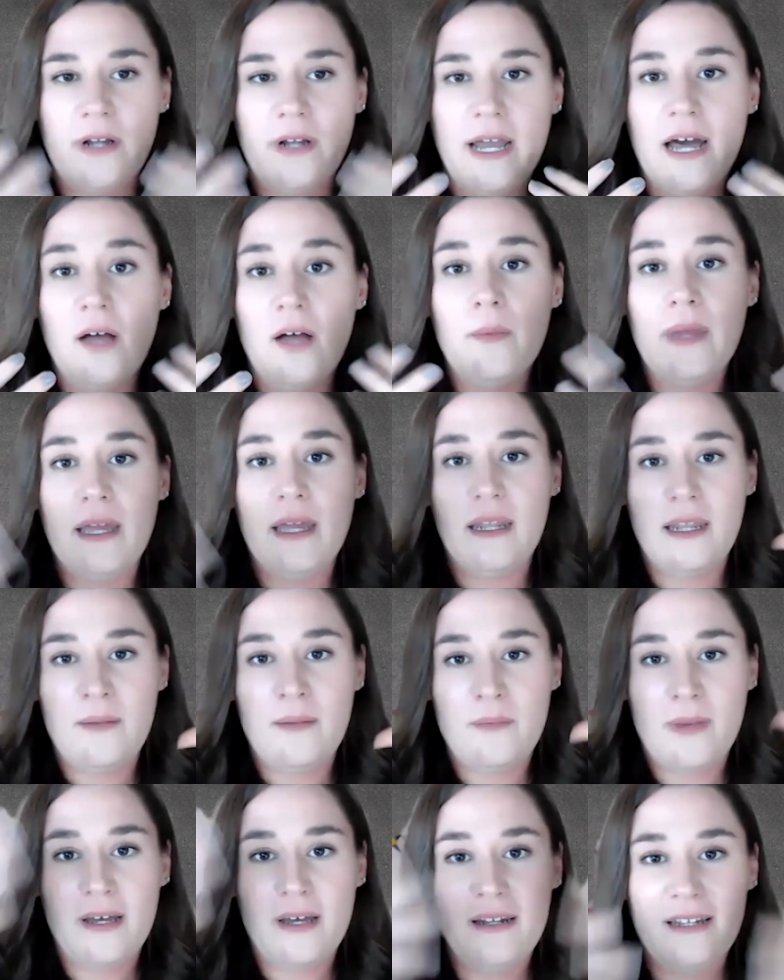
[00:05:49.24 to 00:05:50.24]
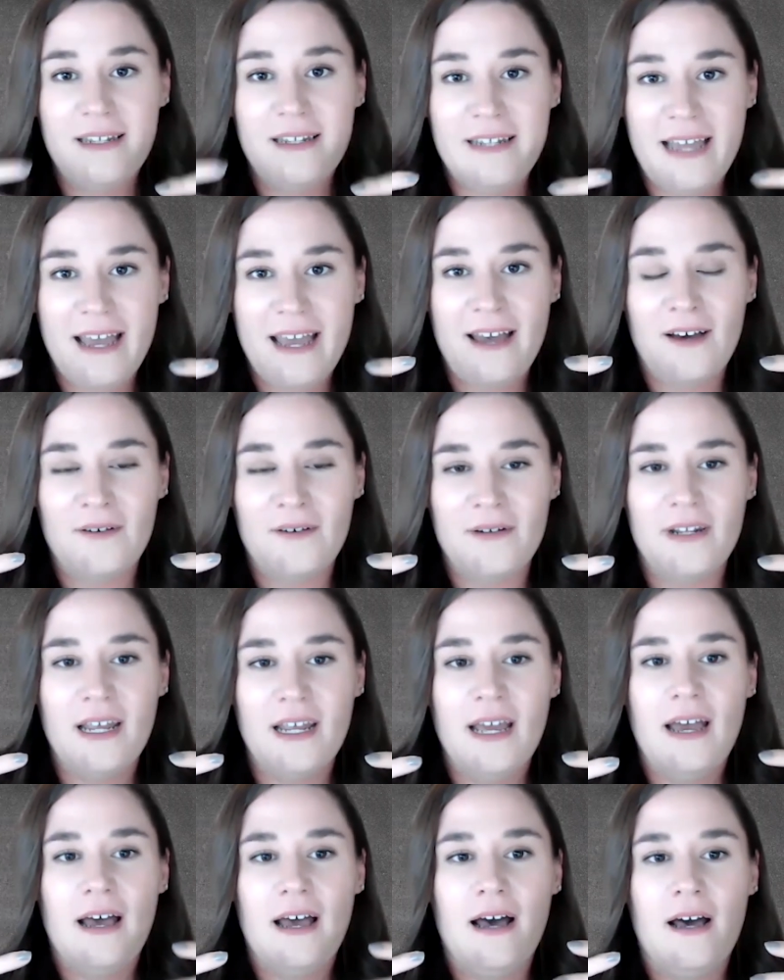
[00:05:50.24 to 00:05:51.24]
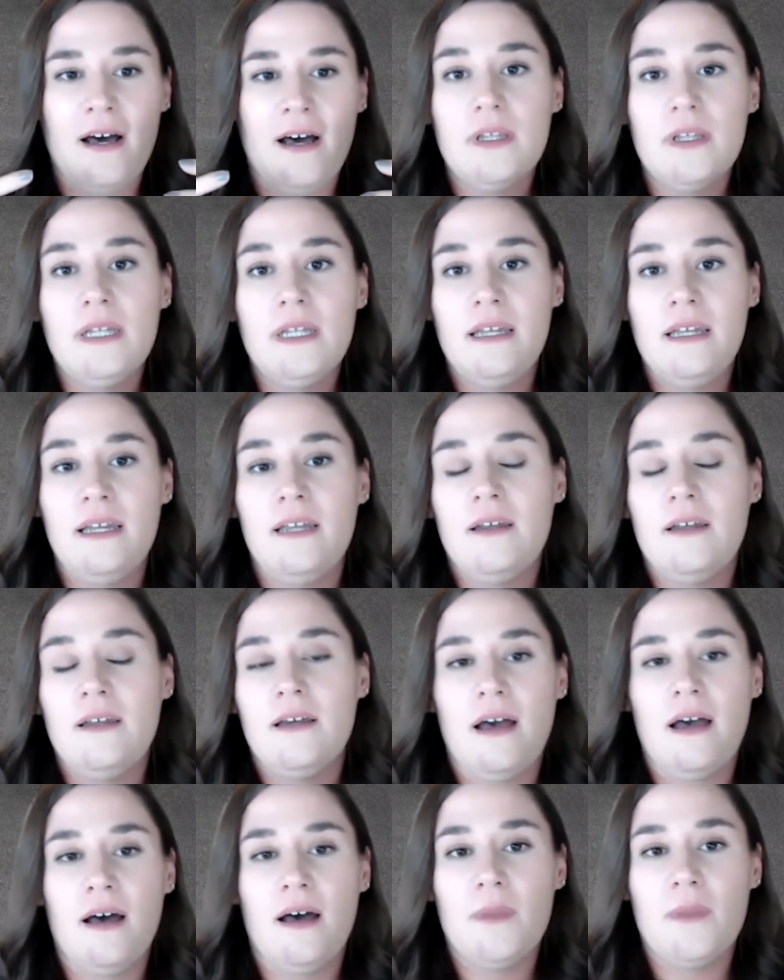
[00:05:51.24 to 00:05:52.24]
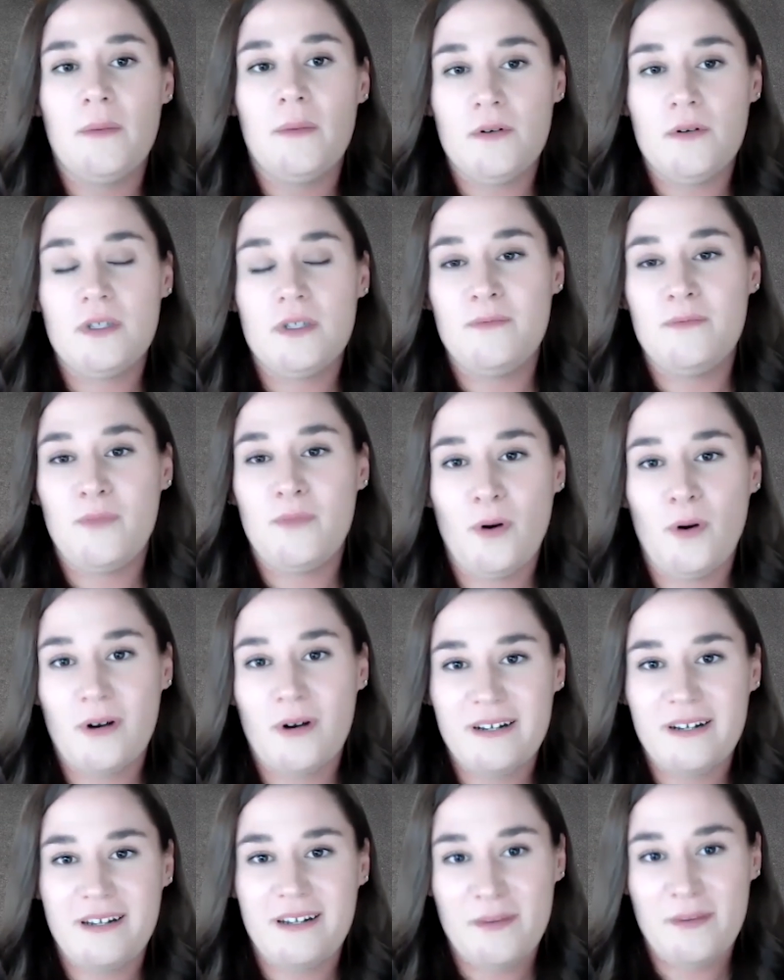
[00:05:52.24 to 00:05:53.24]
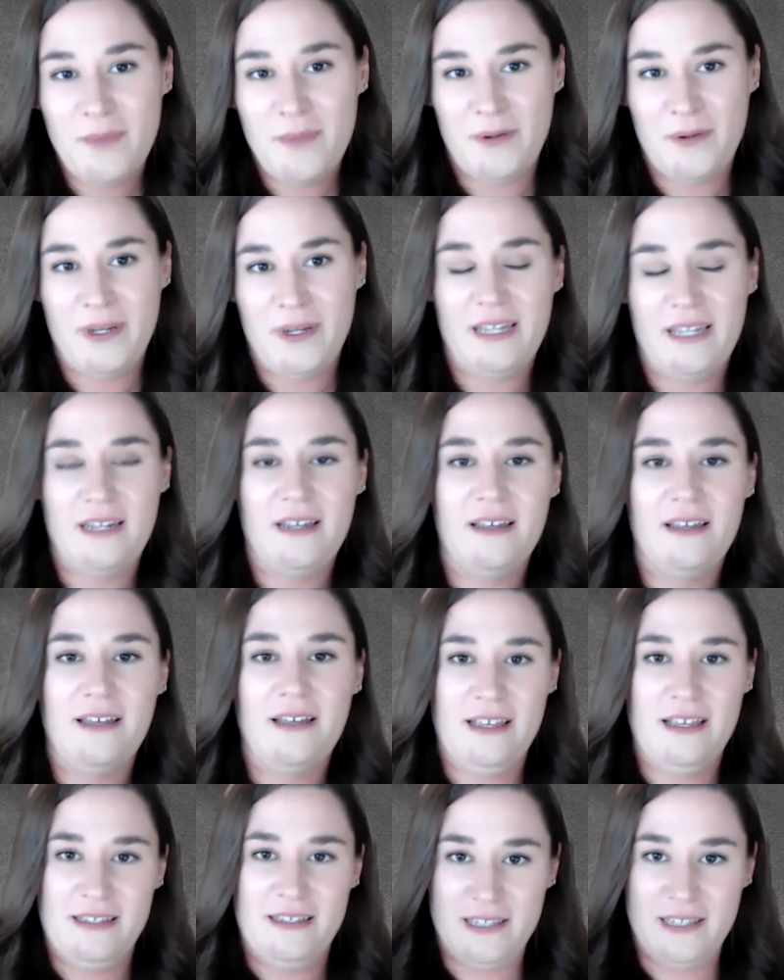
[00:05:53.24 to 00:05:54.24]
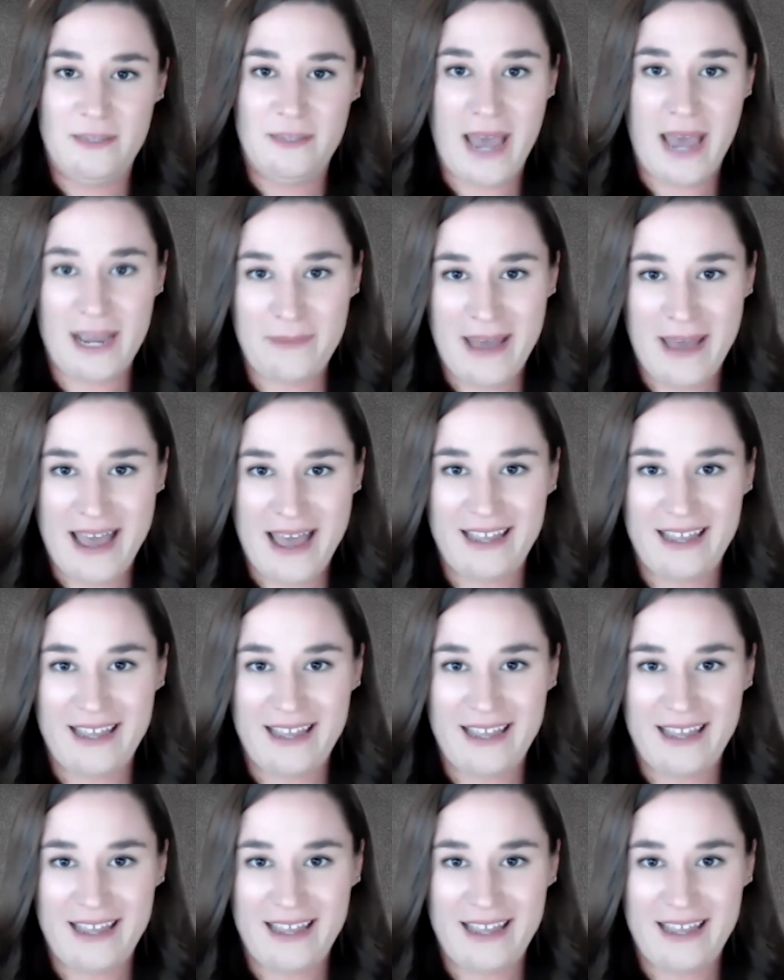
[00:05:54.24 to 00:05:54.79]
you put on your helmet and button it down, you really need the most important component. It's the